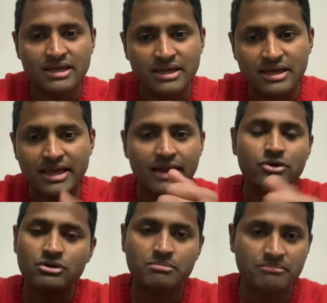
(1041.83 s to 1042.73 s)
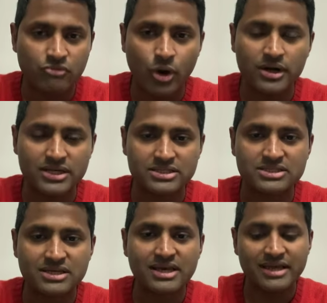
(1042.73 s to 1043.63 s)
can do wonders,
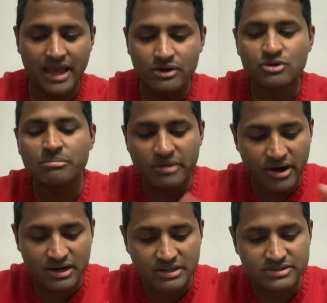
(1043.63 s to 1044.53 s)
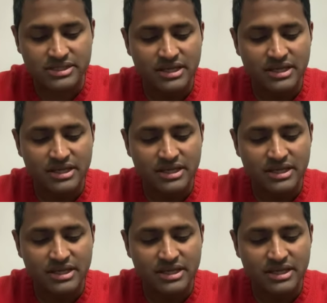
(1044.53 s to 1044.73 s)
can do miracles.